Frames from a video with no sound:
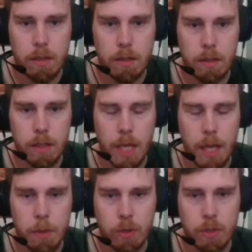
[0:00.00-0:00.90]
the
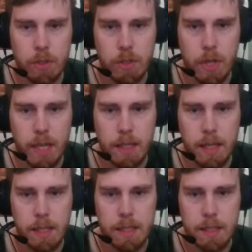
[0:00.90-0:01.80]
game continues like
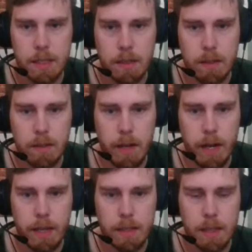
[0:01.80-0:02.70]
this.
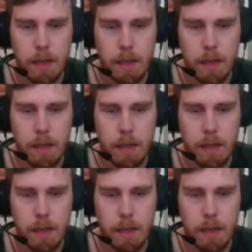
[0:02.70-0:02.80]
Knight is